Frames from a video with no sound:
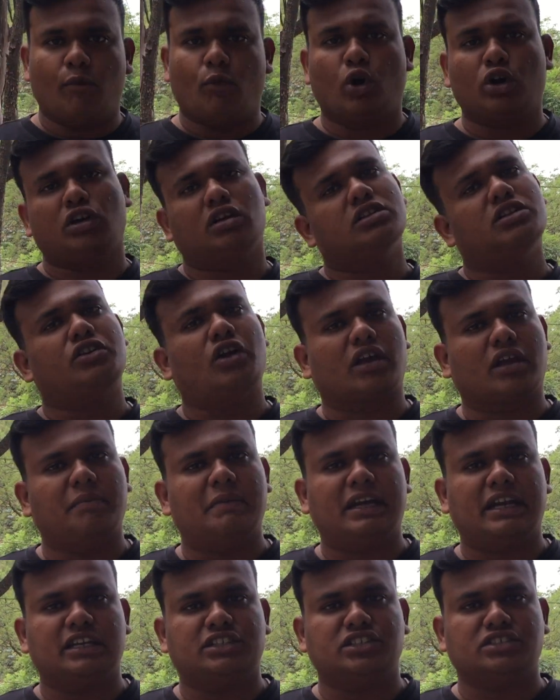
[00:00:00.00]
What all the
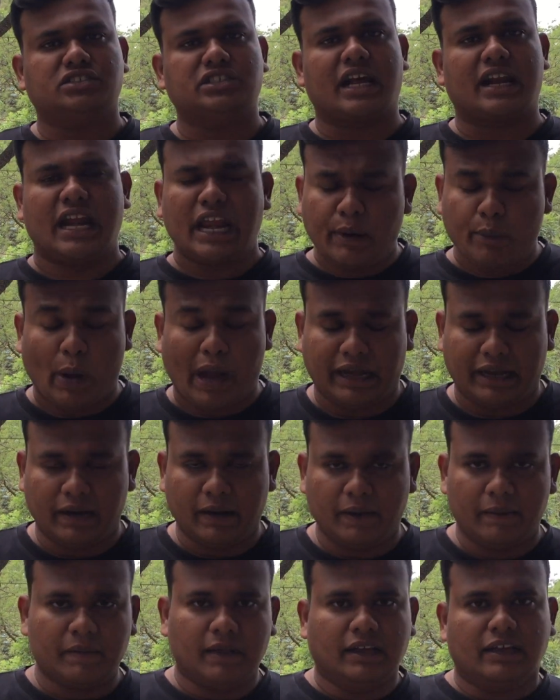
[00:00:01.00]
documentations are required?
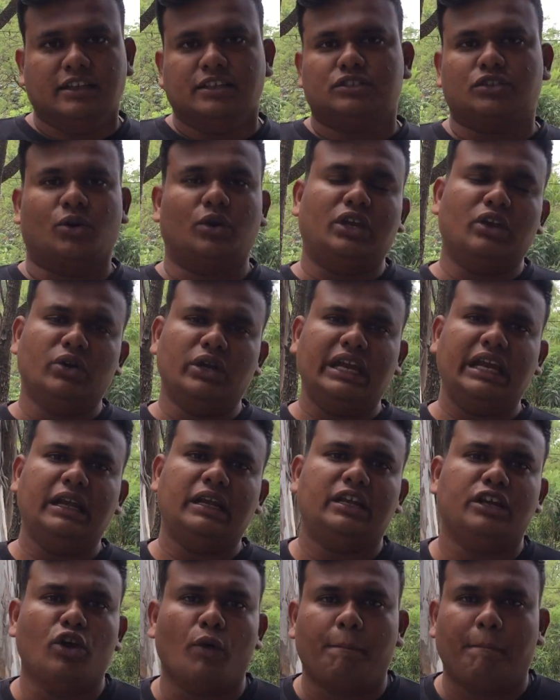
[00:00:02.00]
So you need
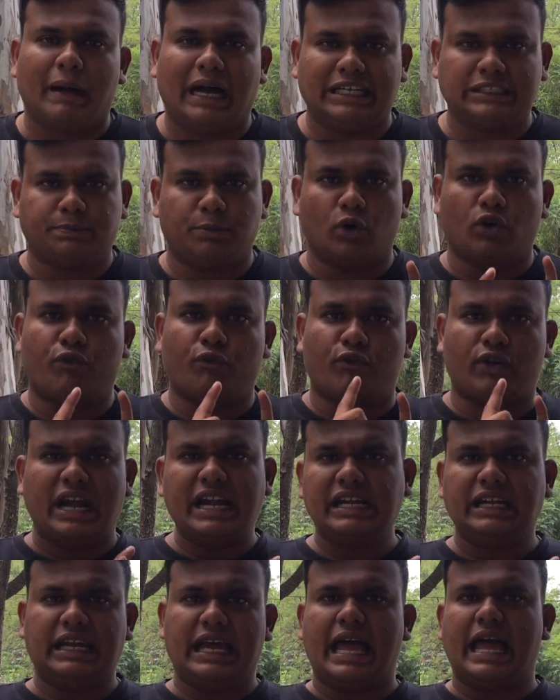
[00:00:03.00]
your passport
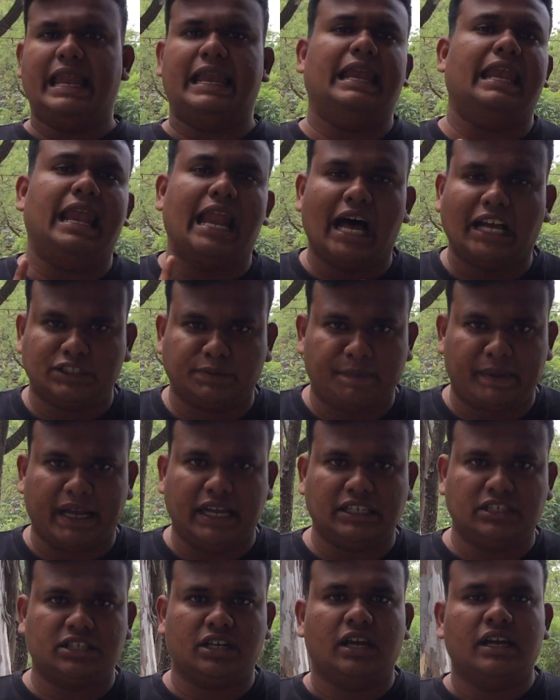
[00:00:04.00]
front and last
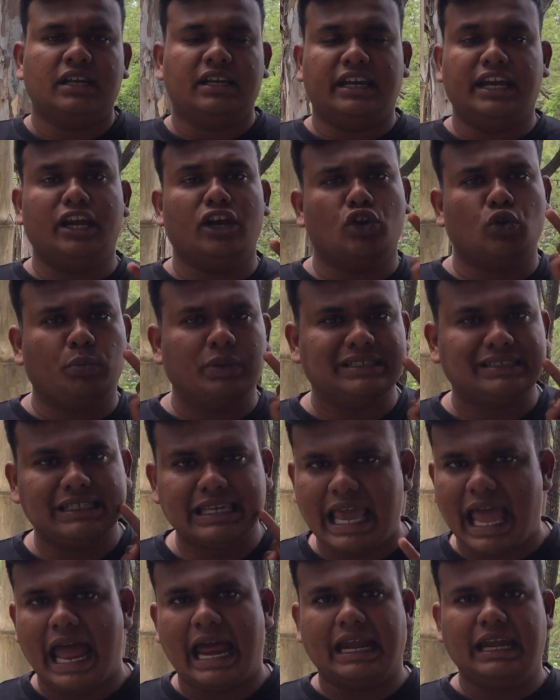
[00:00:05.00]
page needed to be
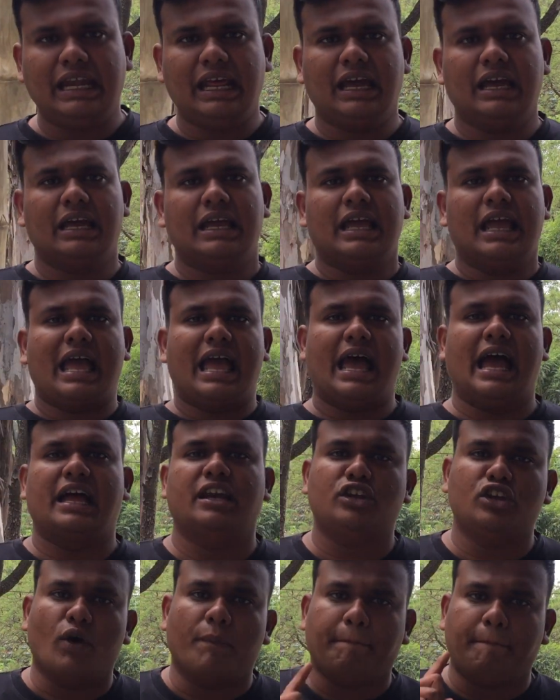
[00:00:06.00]
scanned,
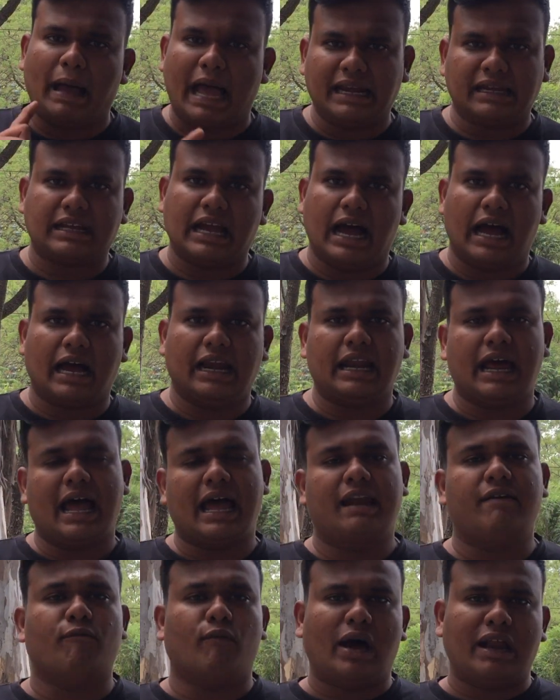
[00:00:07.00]
and your PAN card
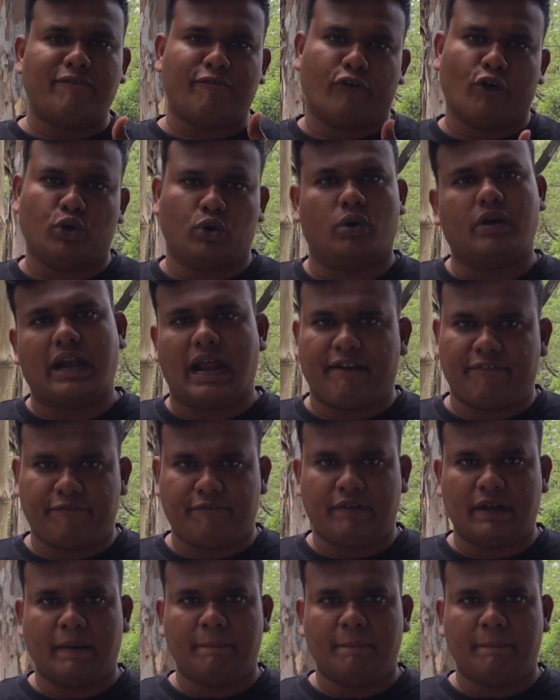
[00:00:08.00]
and one photograph.